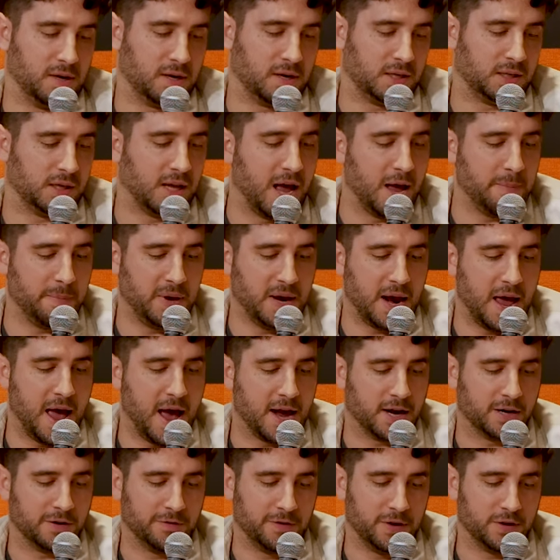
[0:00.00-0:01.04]
Climate
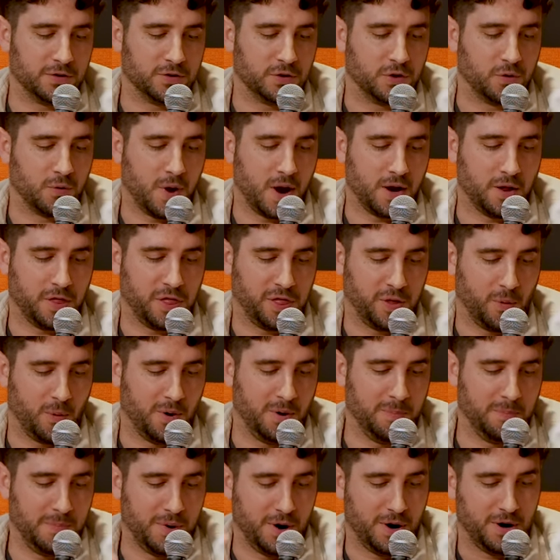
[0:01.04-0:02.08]
activist Greta
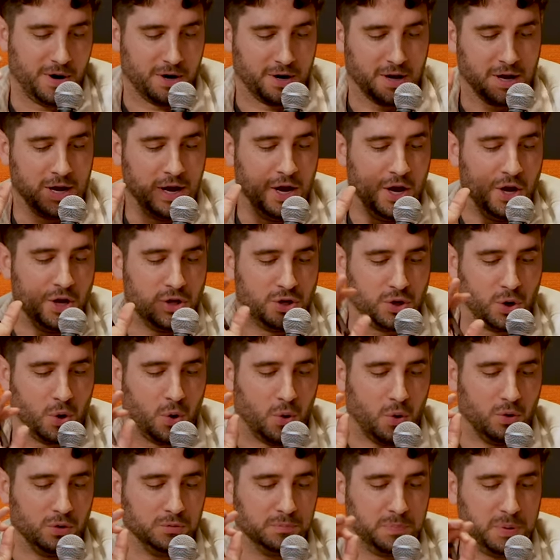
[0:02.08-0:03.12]
Thunberg
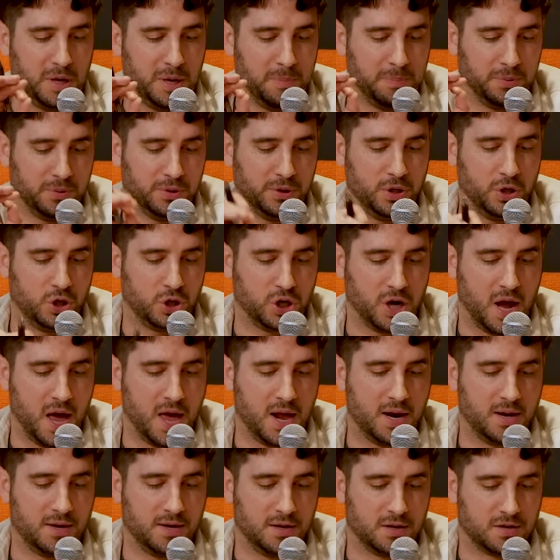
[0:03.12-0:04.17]
told people in
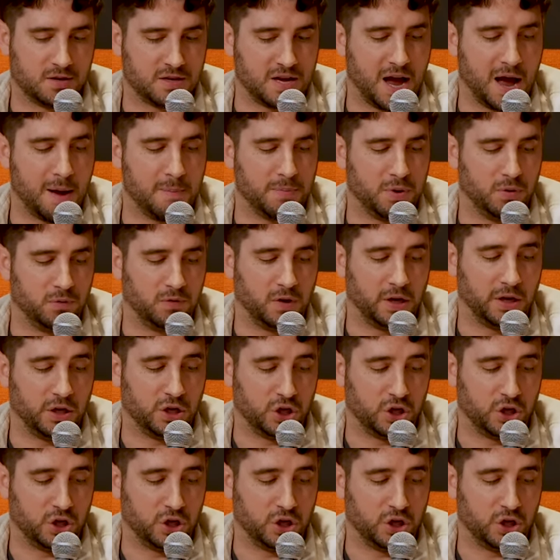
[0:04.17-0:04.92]
China to stop using